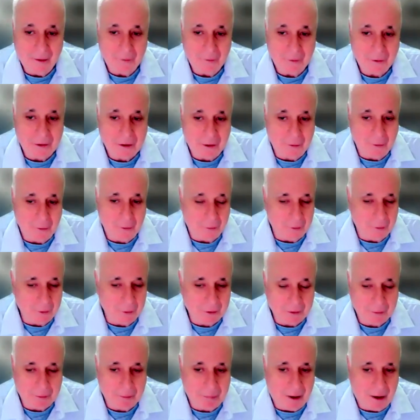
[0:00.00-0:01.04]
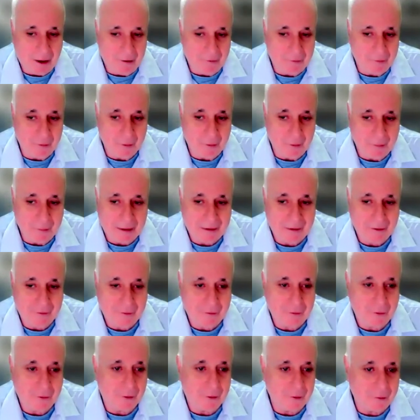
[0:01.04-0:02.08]
which I thought was a powerful
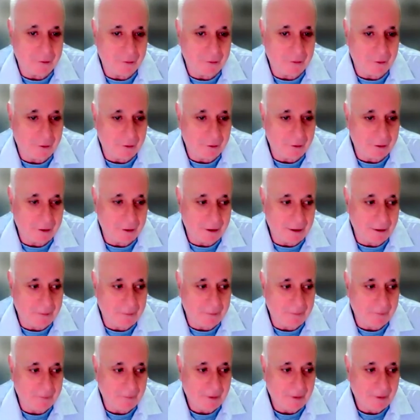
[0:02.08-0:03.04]
metaphor for